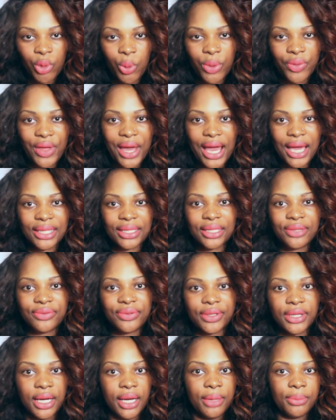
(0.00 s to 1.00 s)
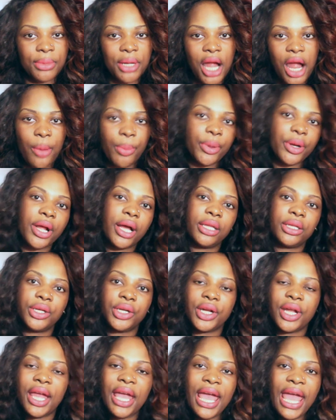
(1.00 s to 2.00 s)
with high lift um, copper
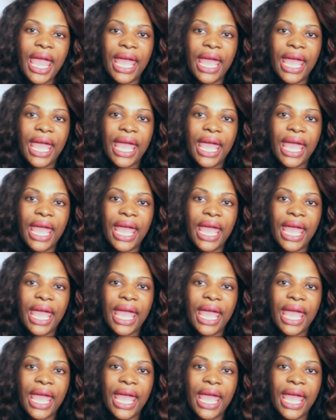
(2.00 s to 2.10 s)
color